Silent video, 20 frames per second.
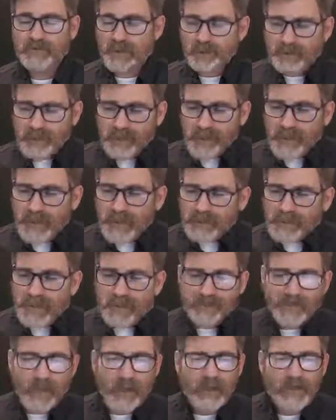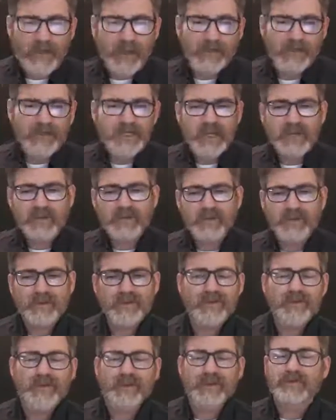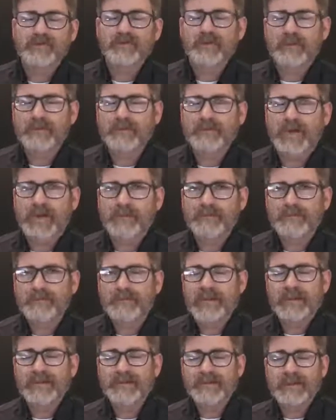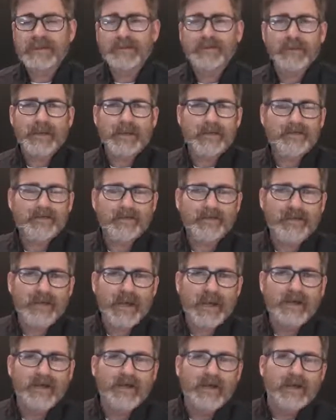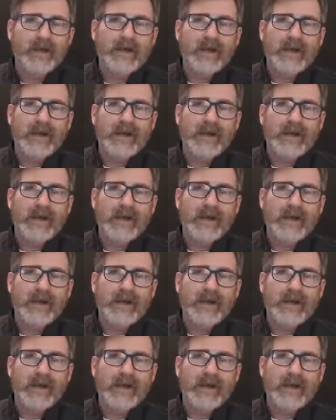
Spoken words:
Something like that. I've not had a chance really looking into it that deeply as of yet.